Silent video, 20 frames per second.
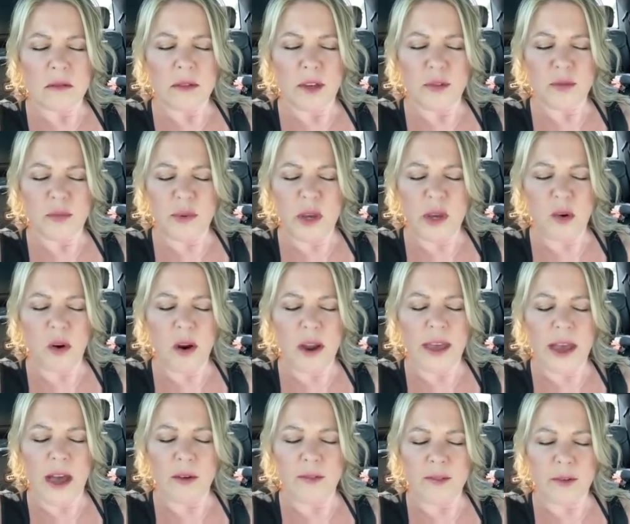if we cry
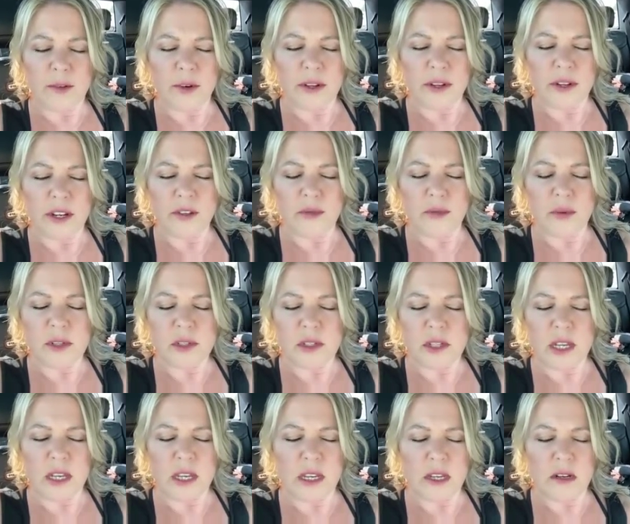out for it, if we
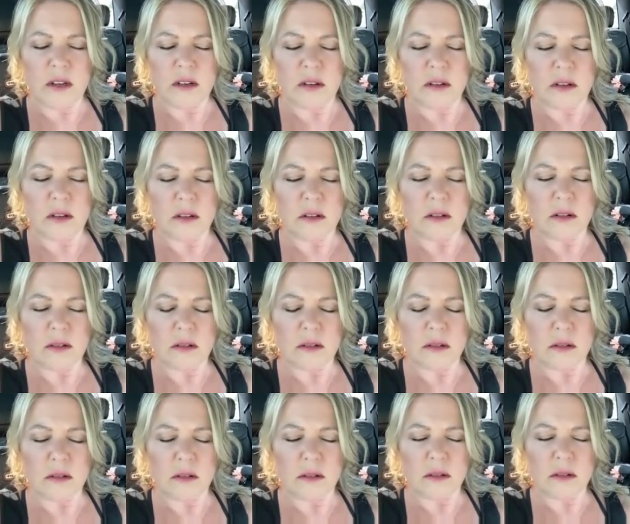seek it,
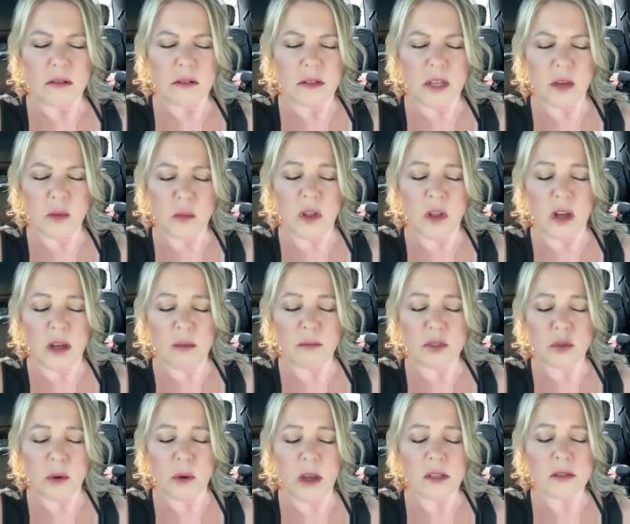it will come
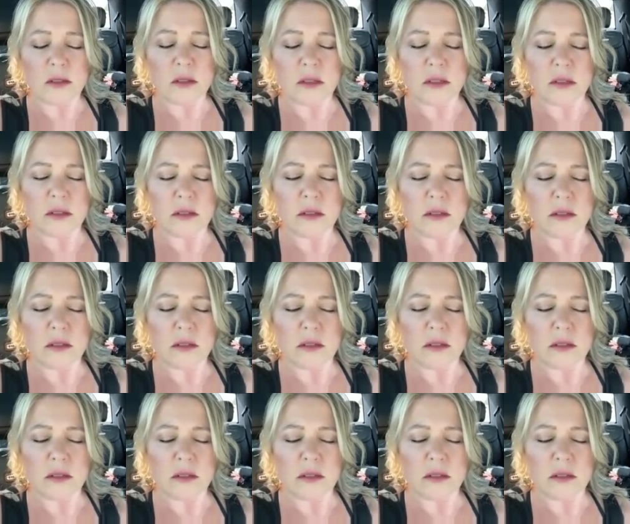to us.